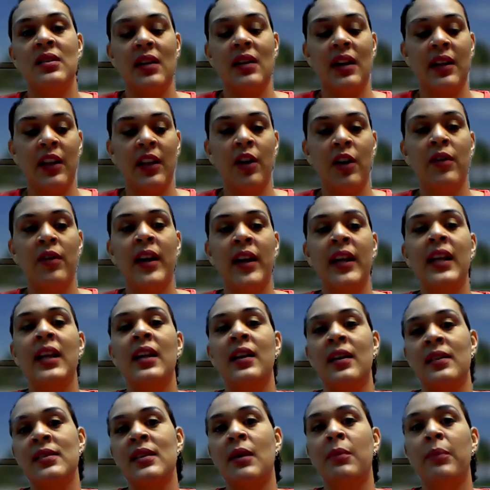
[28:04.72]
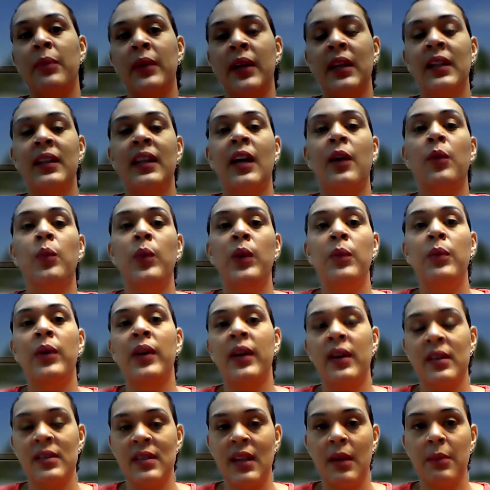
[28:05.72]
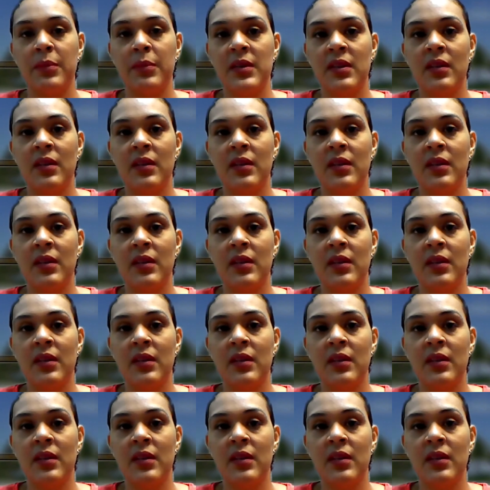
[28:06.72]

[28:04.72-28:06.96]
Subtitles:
and they're already in a template that we would accept.